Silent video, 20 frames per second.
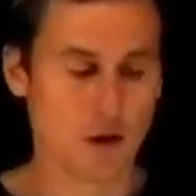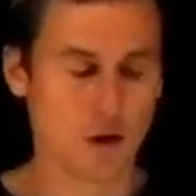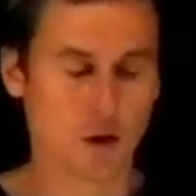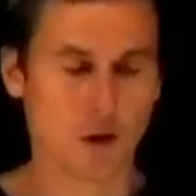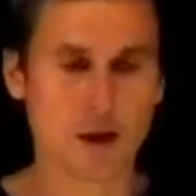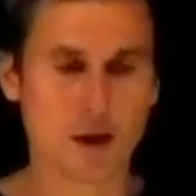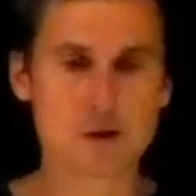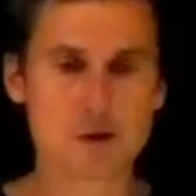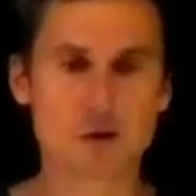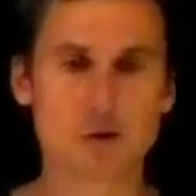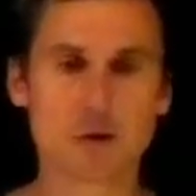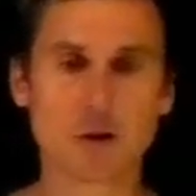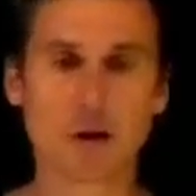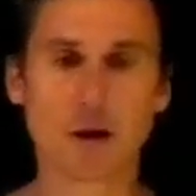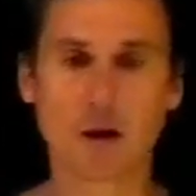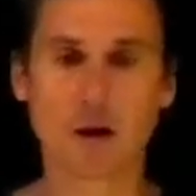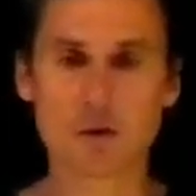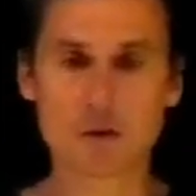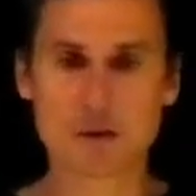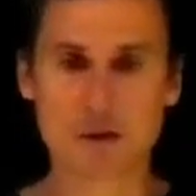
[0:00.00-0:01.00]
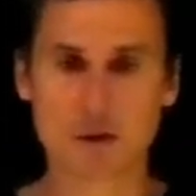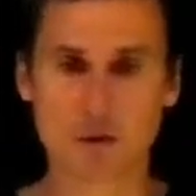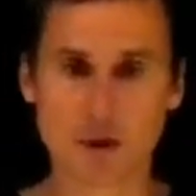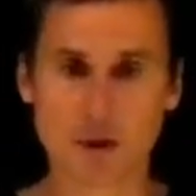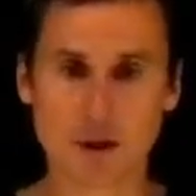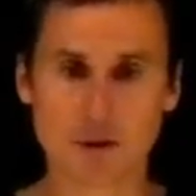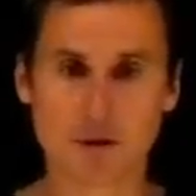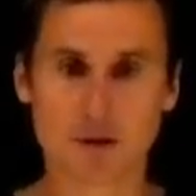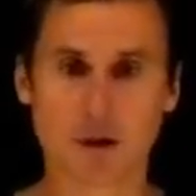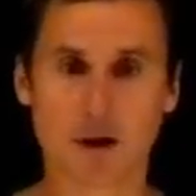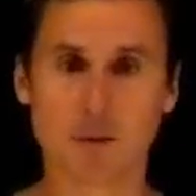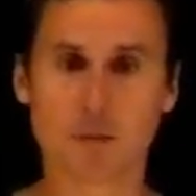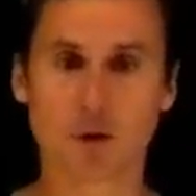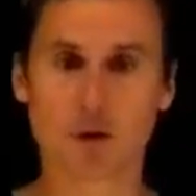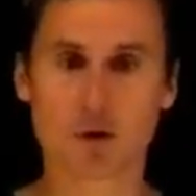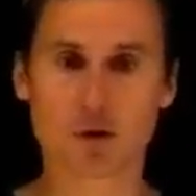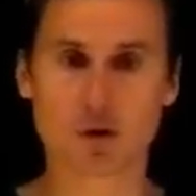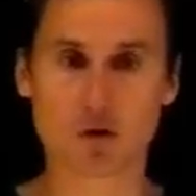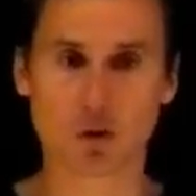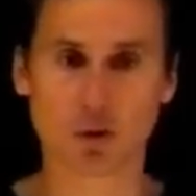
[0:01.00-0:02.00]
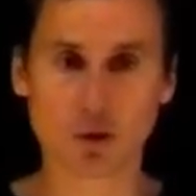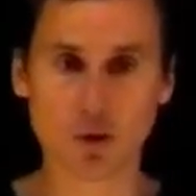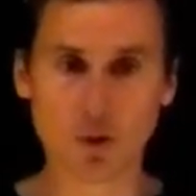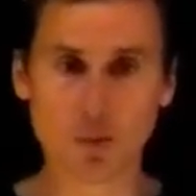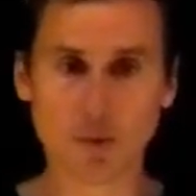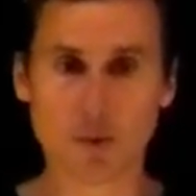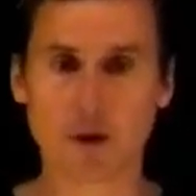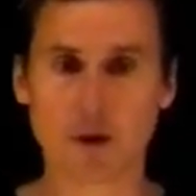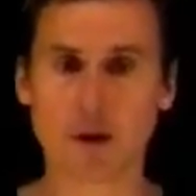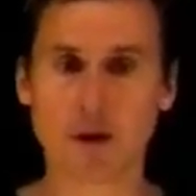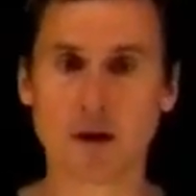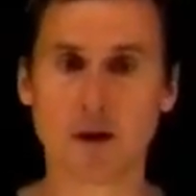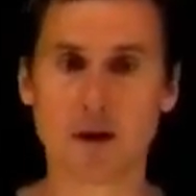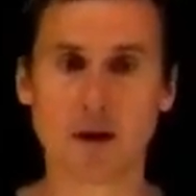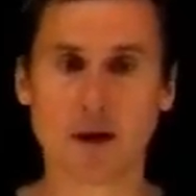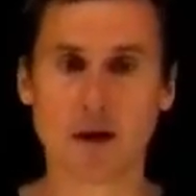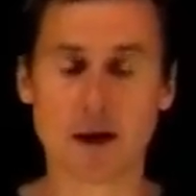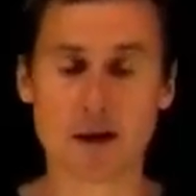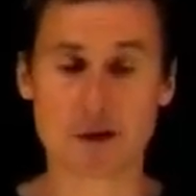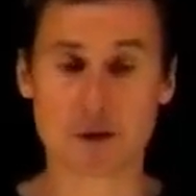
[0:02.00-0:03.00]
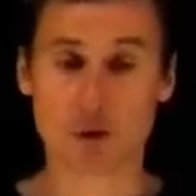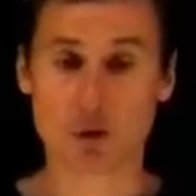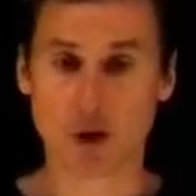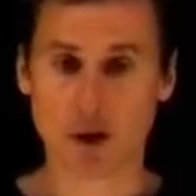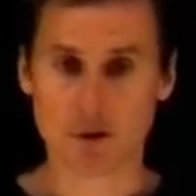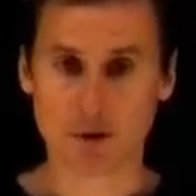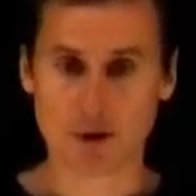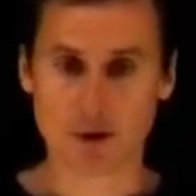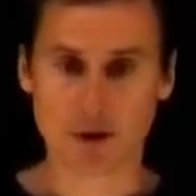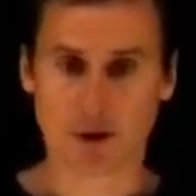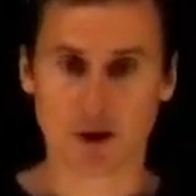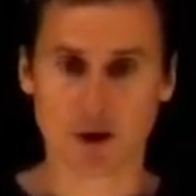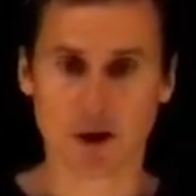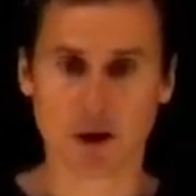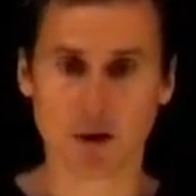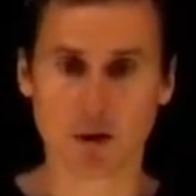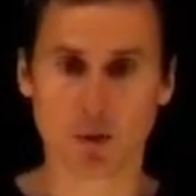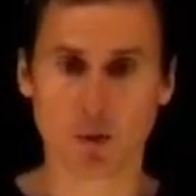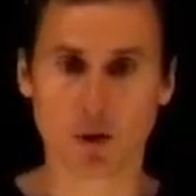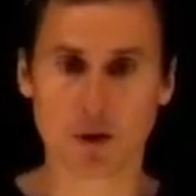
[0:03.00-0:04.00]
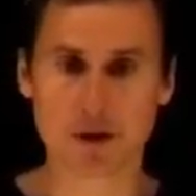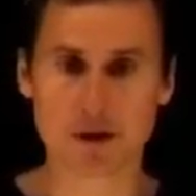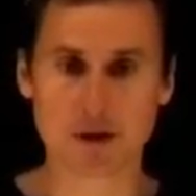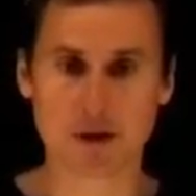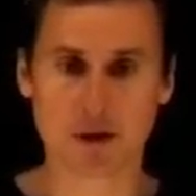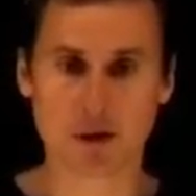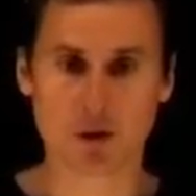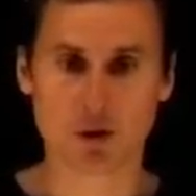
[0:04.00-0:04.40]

Okay, so you close a real-time control loop as a driver in a car. What is that